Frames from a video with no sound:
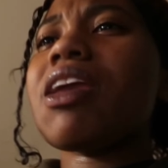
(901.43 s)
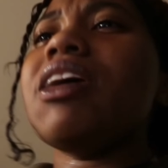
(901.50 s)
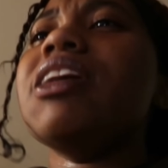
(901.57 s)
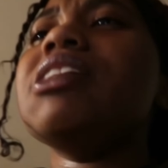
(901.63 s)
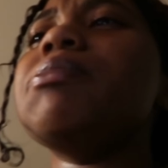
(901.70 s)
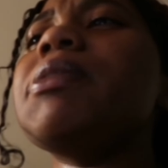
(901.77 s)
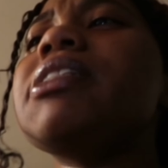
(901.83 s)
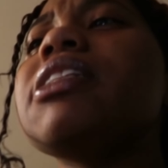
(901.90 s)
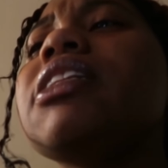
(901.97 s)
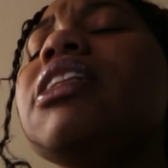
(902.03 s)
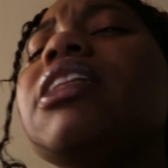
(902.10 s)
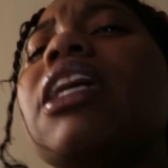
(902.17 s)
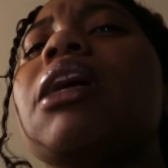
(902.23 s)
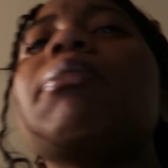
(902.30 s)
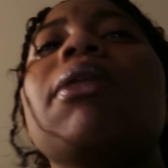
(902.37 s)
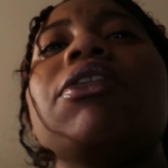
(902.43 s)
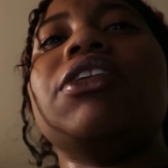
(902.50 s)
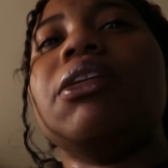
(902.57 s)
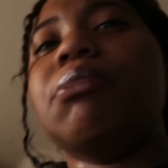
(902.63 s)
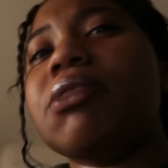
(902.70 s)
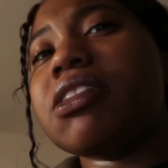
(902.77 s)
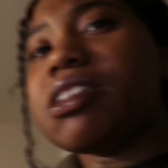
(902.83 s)
It's basically like about
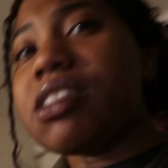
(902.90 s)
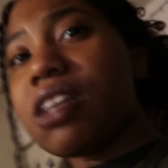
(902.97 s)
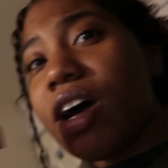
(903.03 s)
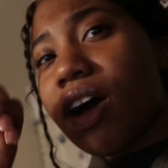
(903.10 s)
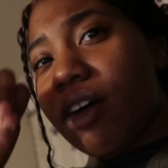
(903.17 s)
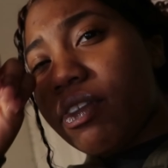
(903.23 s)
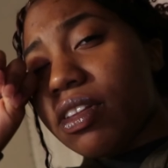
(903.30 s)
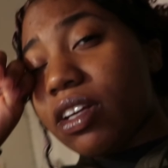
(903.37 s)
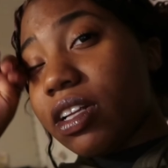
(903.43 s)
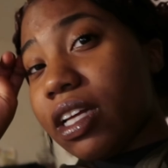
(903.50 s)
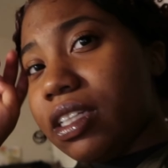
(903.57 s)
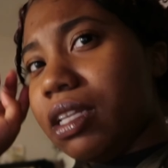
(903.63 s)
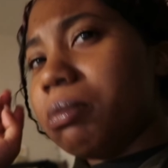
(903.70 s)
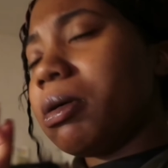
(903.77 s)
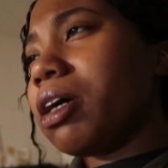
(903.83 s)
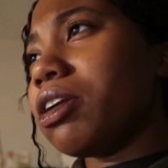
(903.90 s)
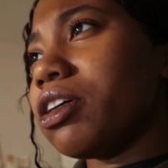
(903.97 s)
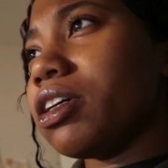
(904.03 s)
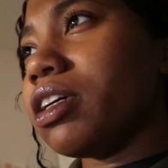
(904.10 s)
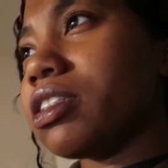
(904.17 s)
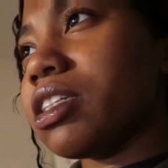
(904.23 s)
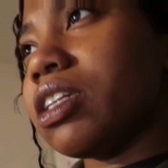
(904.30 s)
demons and stuff, and they're like demon
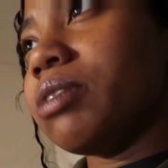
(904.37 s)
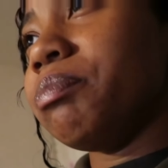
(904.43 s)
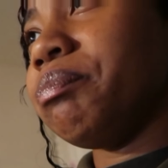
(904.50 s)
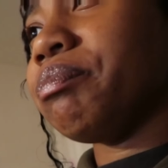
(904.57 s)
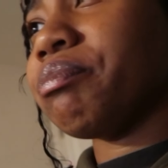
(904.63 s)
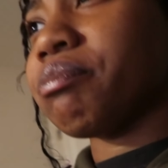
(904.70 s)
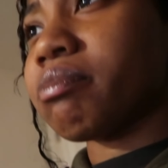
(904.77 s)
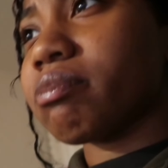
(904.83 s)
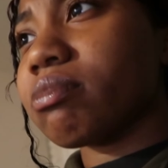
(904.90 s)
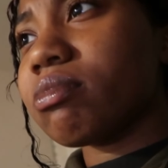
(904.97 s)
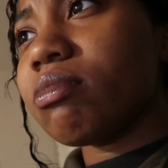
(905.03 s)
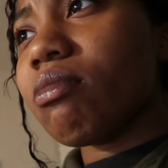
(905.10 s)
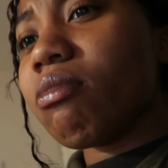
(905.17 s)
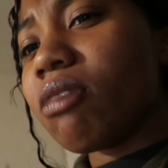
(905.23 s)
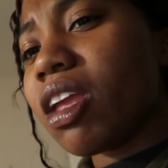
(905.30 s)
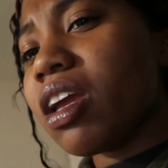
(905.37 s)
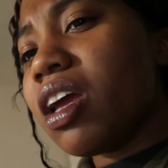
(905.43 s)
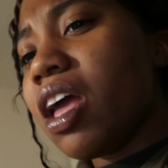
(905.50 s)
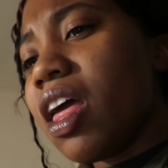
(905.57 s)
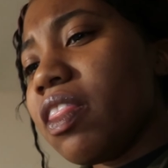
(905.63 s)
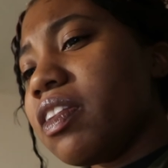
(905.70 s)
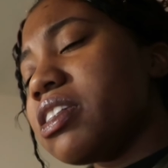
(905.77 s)
hunters, and
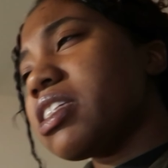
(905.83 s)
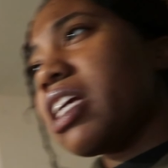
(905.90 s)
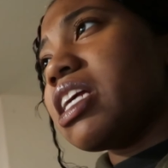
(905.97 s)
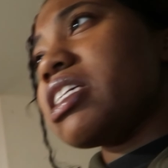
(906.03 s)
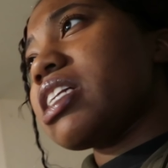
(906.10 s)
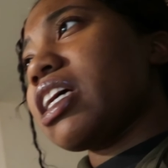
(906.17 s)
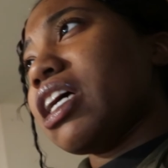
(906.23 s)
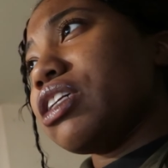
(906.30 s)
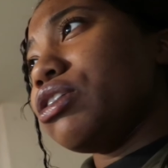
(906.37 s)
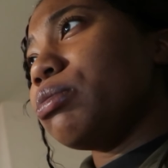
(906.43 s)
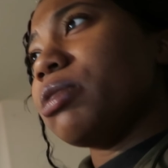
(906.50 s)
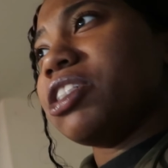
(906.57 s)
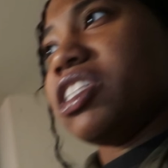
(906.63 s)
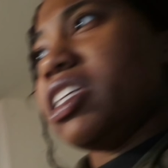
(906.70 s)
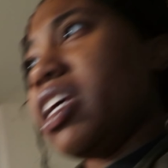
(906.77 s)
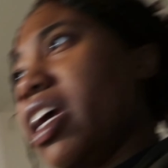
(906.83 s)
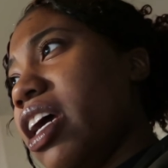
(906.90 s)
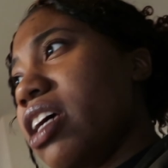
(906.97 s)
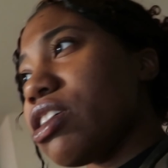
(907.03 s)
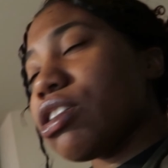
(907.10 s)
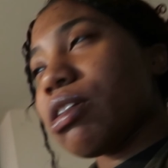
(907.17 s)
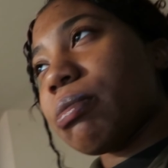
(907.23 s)
this kid is like a super
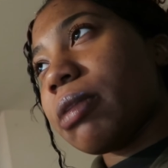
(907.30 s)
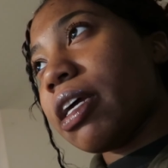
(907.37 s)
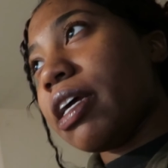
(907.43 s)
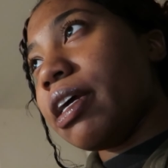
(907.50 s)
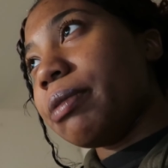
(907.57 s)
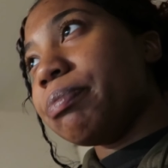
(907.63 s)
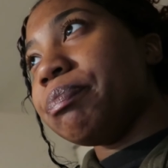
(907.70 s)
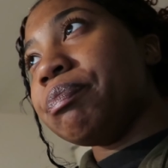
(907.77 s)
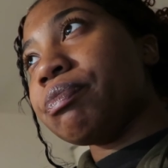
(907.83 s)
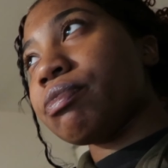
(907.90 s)
genius or something.